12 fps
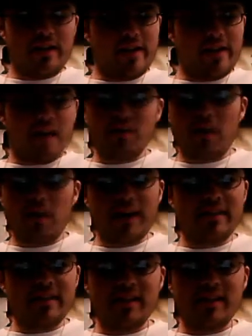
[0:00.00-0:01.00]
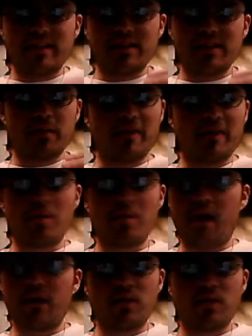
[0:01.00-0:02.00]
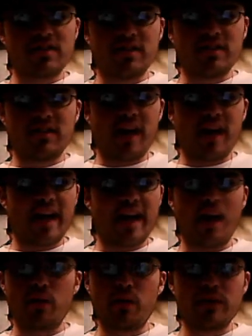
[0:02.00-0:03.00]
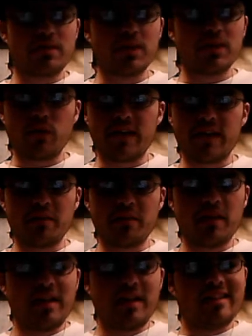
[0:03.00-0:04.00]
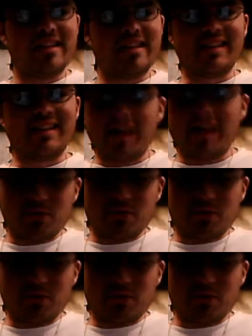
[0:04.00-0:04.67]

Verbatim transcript: Everybody digs him. Everybody wants to hang out with him, chill with him, except